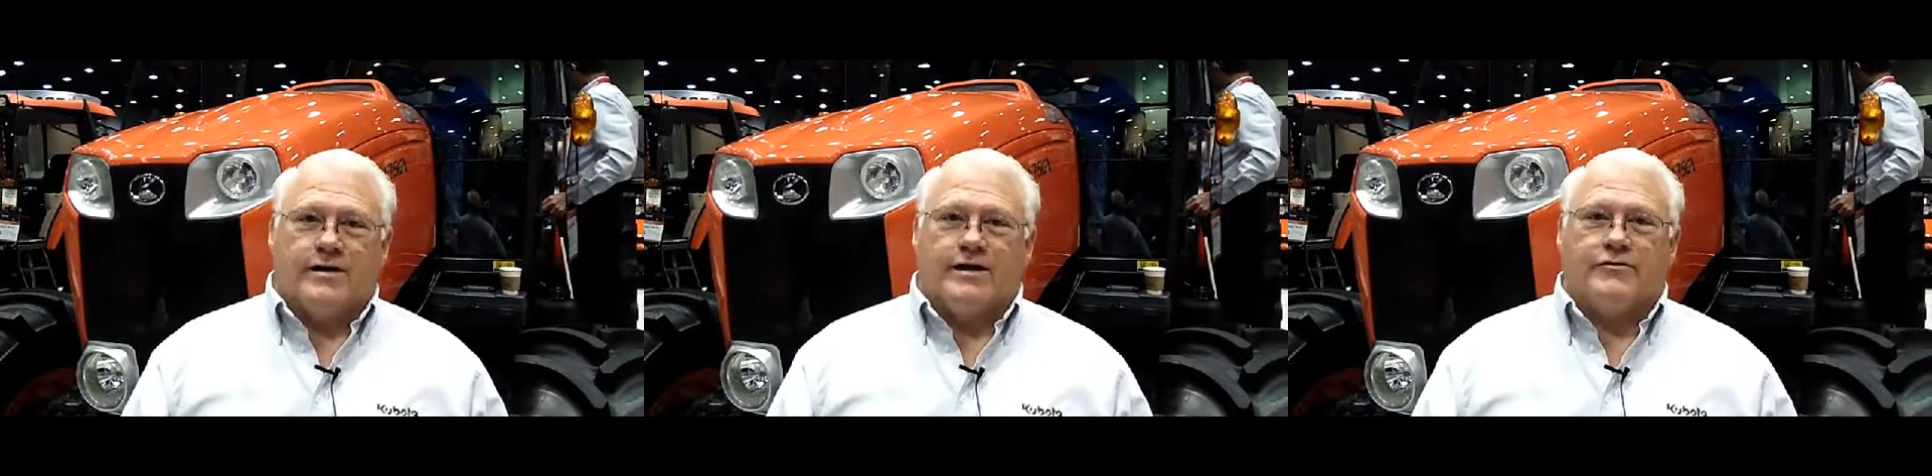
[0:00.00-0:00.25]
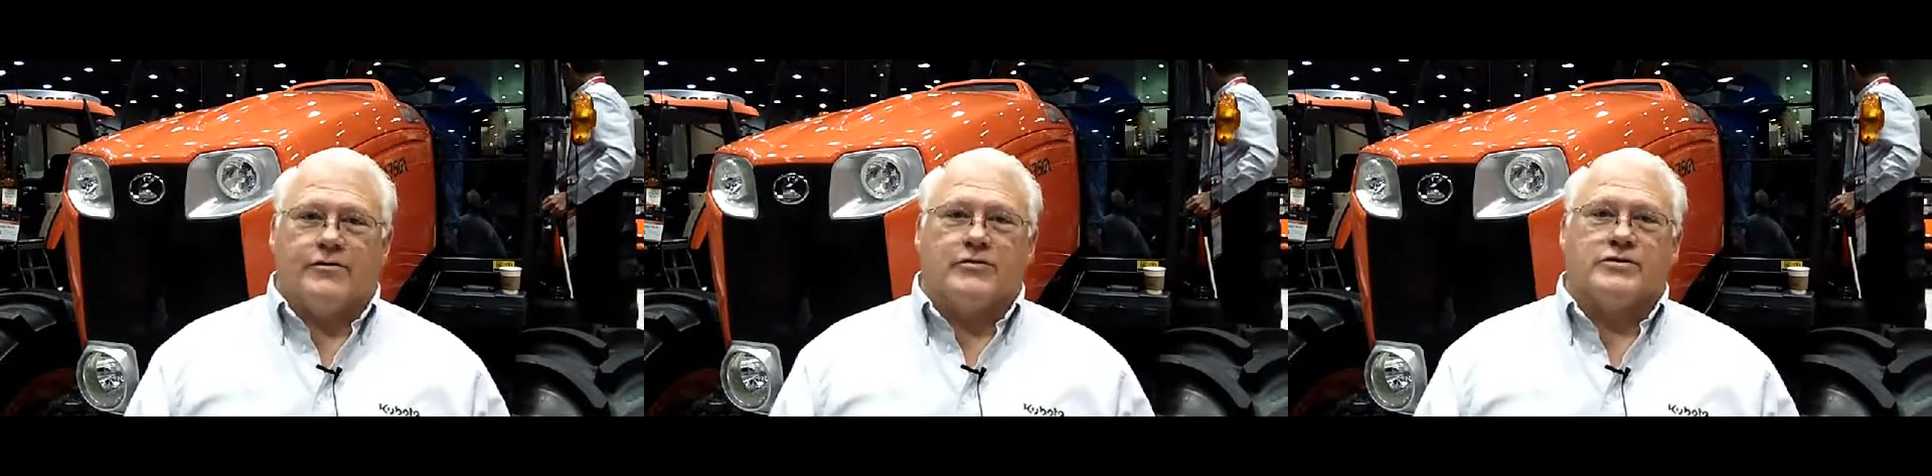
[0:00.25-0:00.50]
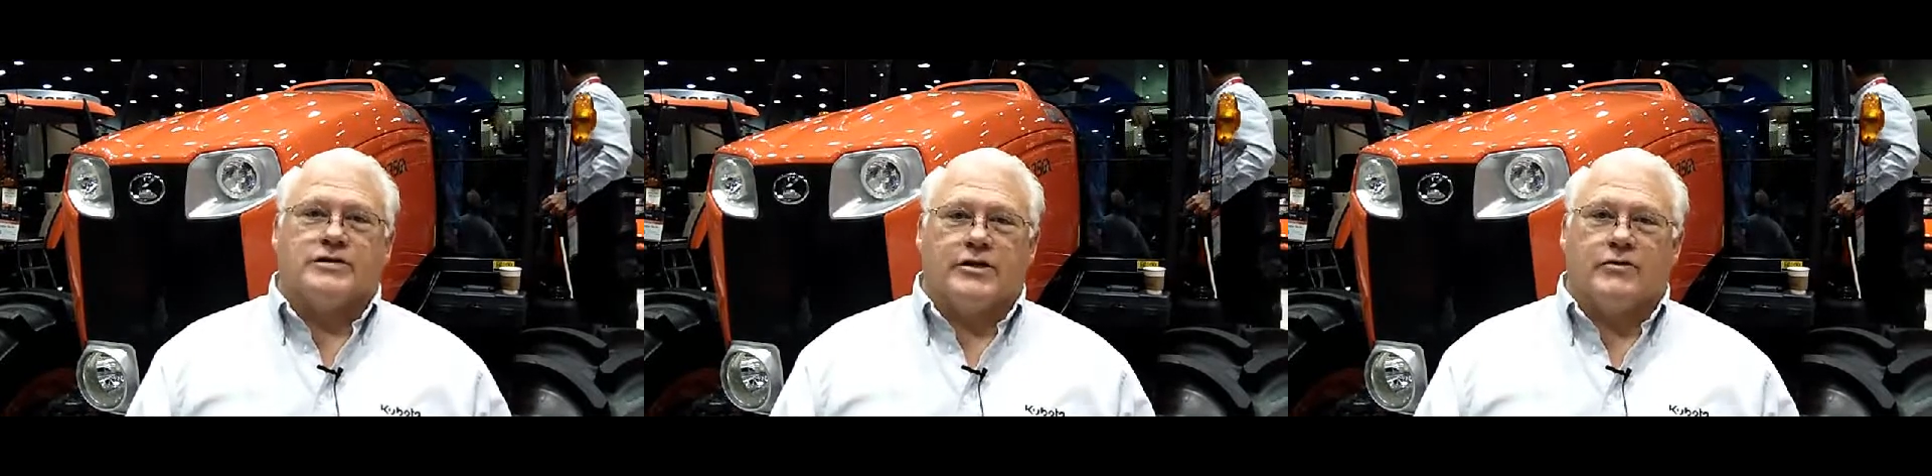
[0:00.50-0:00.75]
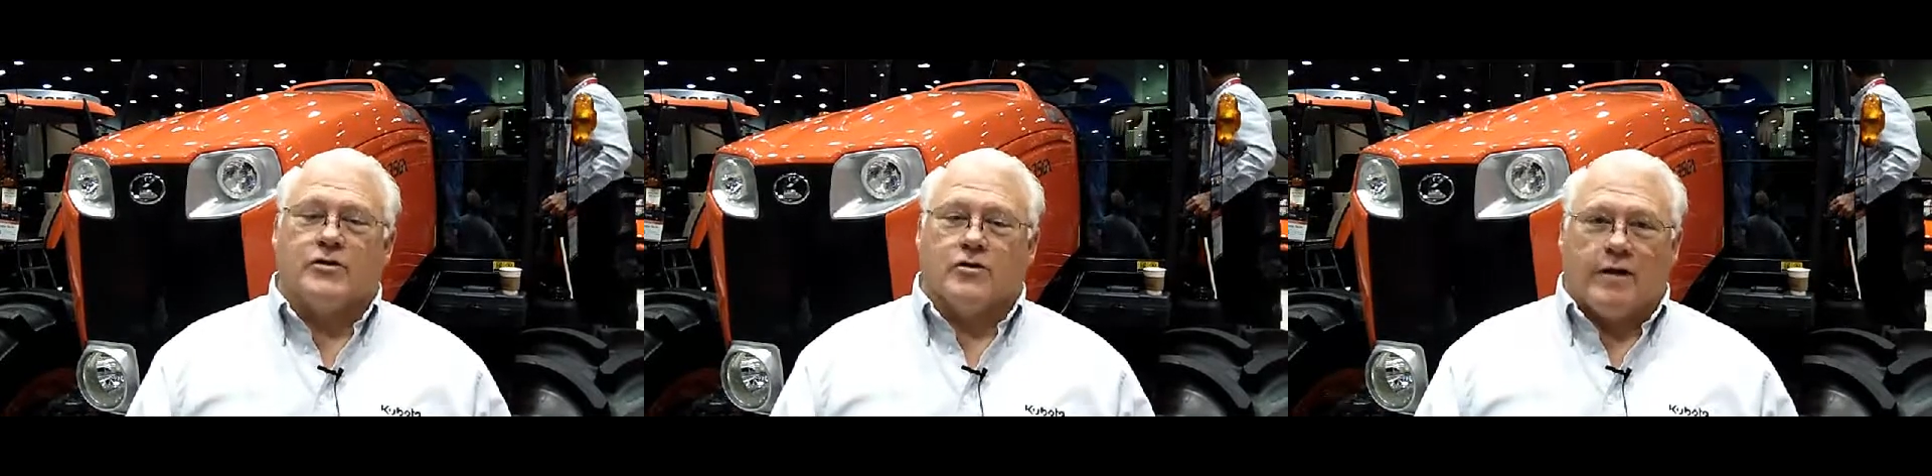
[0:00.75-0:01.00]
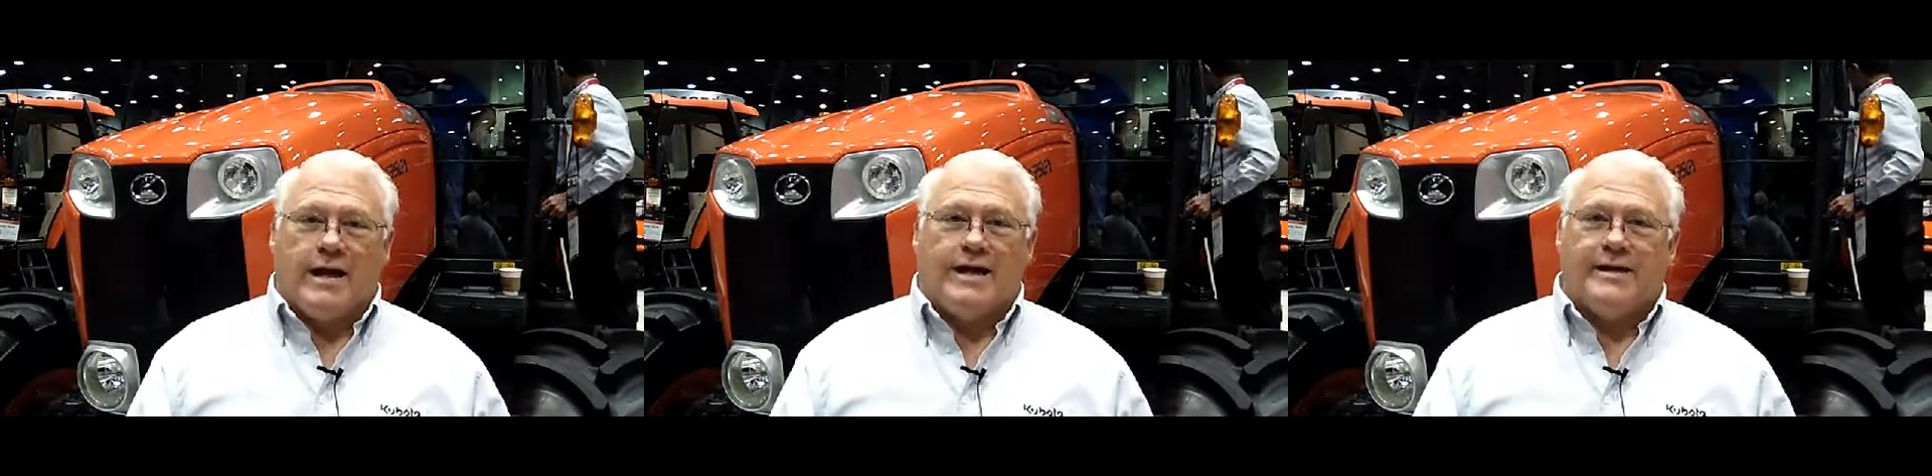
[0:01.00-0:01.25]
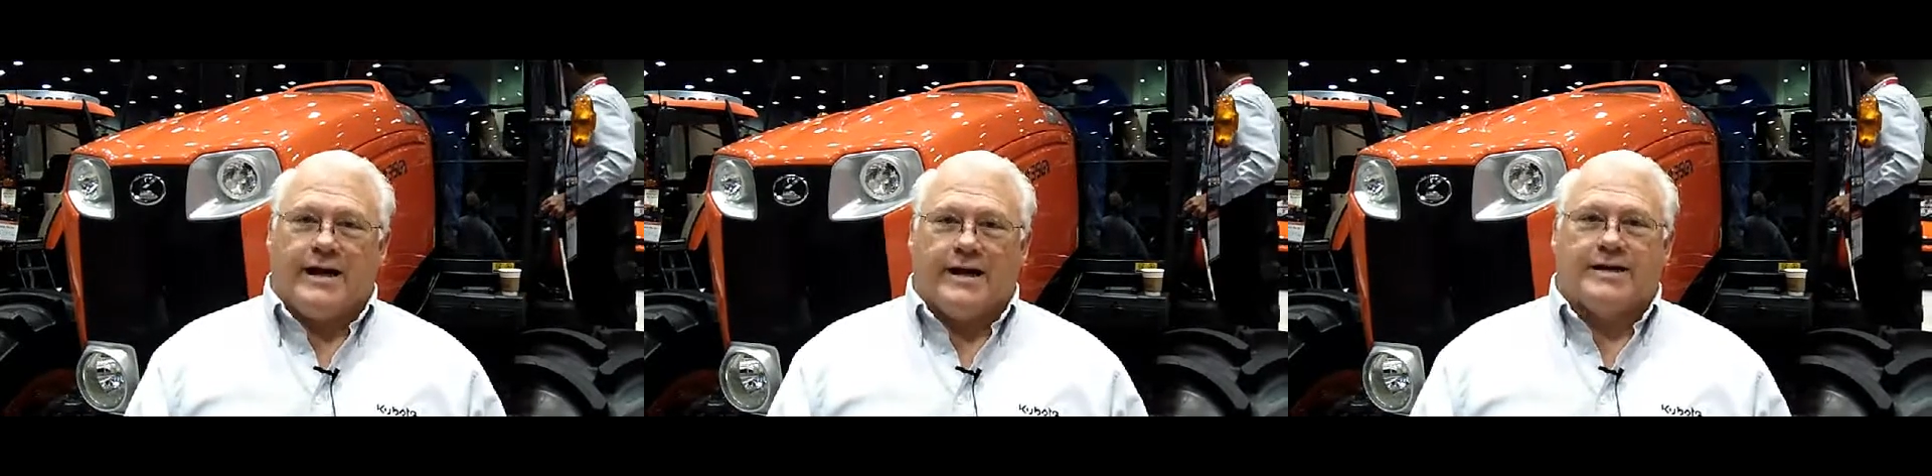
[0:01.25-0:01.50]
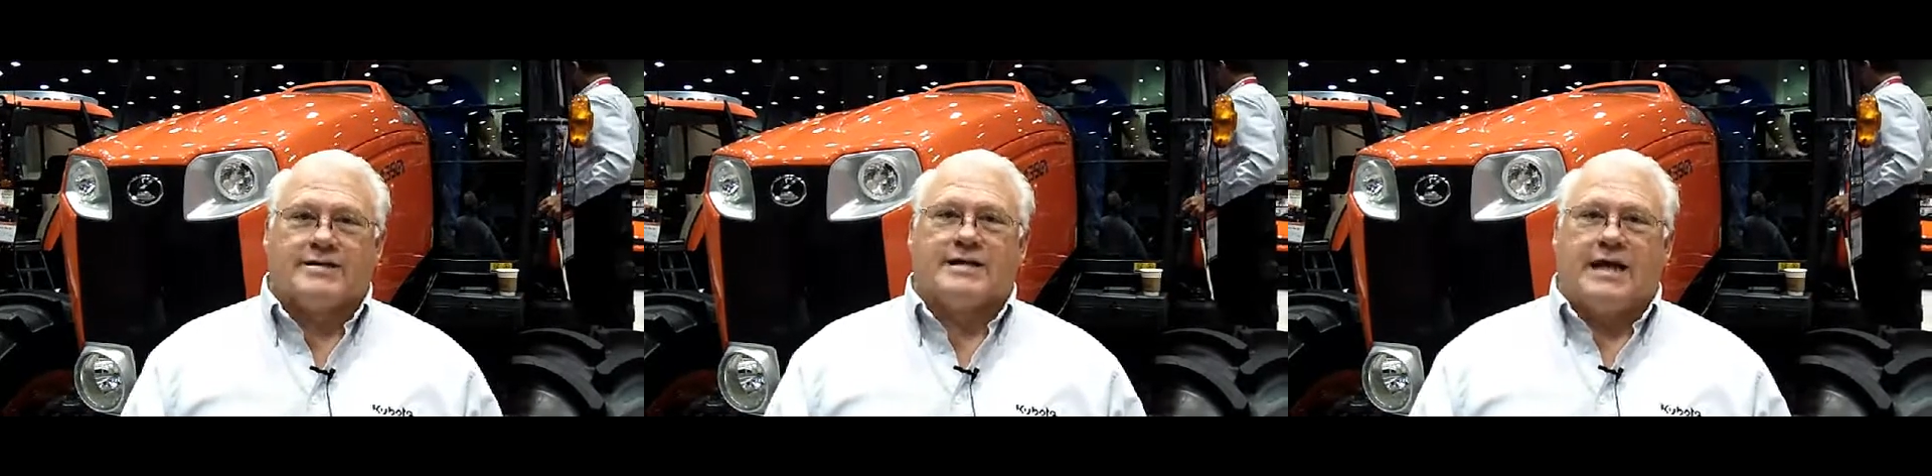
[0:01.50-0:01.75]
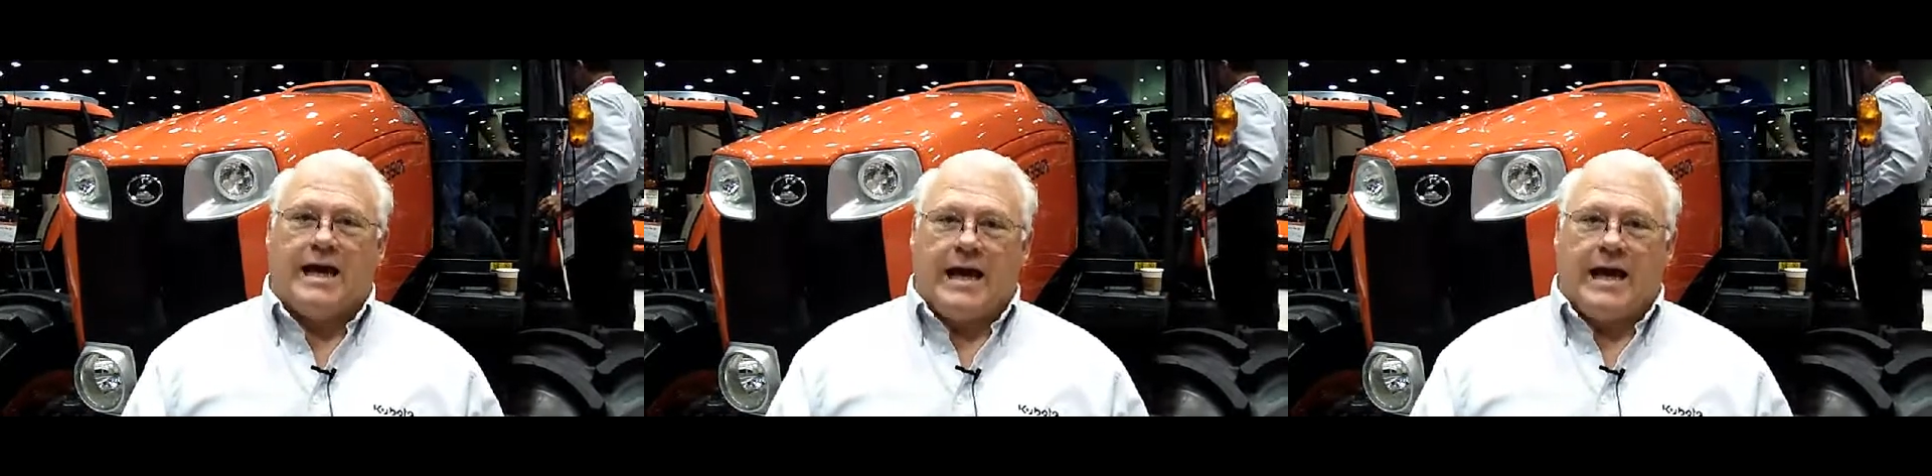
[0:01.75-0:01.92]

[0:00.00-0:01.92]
to introduce the new Grand X